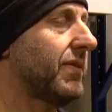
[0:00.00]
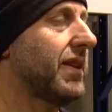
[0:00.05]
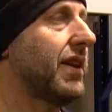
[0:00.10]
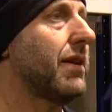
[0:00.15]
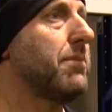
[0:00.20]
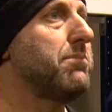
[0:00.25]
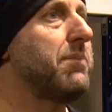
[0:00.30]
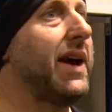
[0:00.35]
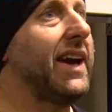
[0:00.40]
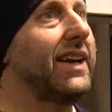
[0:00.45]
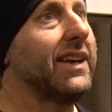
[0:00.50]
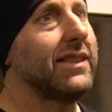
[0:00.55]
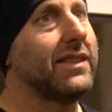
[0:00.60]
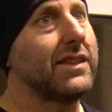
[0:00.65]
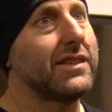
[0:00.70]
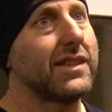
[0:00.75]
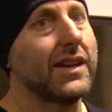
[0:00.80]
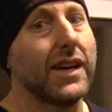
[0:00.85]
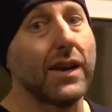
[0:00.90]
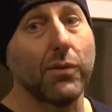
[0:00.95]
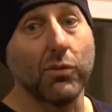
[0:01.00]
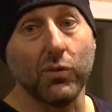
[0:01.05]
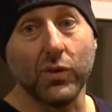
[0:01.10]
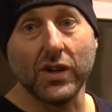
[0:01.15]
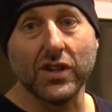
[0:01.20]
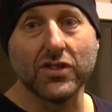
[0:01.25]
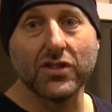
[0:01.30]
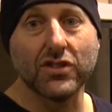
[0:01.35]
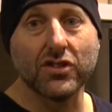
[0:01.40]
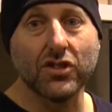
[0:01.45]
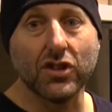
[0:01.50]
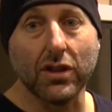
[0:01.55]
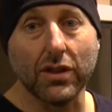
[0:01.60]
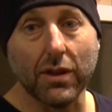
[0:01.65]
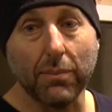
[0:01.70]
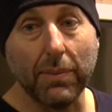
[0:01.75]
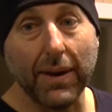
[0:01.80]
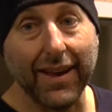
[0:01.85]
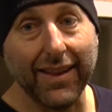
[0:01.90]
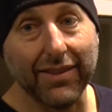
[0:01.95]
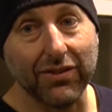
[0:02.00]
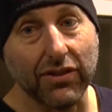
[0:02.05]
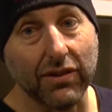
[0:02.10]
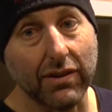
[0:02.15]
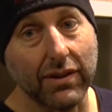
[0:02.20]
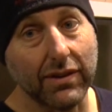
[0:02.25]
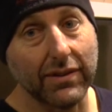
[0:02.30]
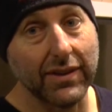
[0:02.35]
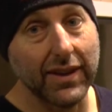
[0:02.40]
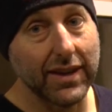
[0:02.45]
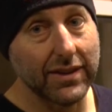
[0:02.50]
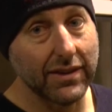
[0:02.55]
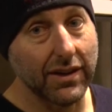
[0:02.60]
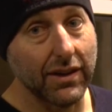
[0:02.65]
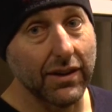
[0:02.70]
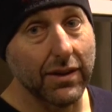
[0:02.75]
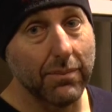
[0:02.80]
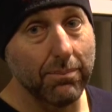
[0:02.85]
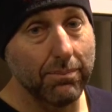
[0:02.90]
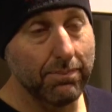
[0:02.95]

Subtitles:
You know, back in the day when we used to shoot the Panther, and that, you know,